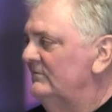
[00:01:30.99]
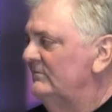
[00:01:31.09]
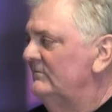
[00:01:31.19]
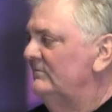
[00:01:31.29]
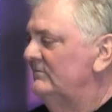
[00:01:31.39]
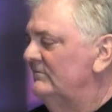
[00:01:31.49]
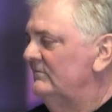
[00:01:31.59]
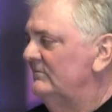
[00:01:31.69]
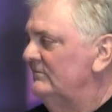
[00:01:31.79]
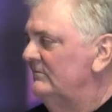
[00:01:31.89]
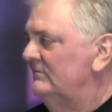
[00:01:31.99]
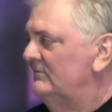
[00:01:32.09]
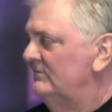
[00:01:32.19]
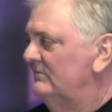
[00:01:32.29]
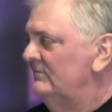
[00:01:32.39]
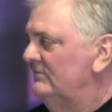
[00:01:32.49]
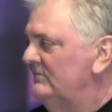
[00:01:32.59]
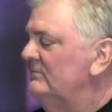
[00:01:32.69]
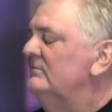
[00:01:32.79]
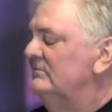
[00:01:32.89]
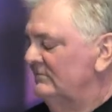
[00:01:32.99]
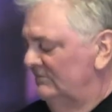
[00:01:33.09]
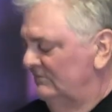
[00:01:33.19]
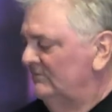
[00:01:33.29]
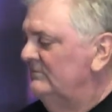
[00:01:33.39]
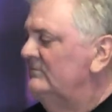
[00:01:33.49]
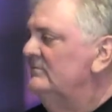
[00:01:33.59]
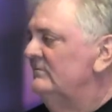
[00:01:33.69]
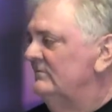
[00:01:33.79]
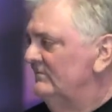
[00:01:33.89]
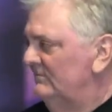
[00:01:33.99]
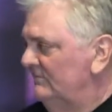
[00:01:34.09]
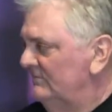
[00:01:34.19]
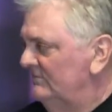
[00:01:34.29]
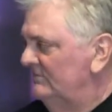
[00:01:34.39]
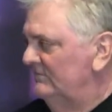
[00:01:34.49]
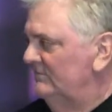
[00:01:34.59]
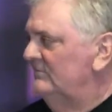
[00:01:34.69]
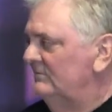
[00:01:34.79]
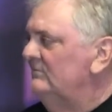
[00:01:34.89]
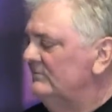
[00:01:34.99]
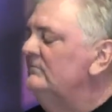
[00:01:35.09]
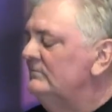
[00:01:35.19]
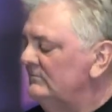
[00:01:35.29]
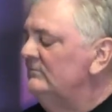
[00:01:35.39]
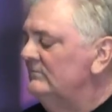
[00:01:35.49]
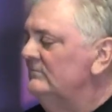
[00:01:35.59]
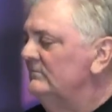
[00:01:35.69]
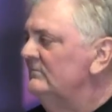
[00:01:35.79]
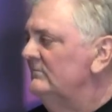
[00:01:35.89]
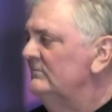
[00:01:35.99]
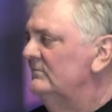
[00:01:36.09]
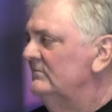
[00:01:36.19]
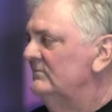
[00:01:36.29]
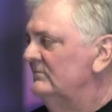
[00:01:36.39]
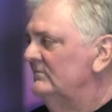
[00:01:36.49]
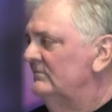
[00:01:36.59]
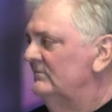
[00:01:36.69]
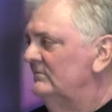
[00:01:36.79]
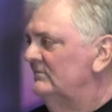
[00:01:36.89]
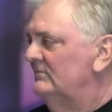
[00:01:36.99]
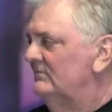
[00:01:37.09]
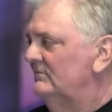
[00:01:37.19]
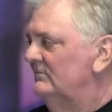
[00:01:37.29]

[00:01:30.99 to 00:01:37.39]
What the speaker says: (silent)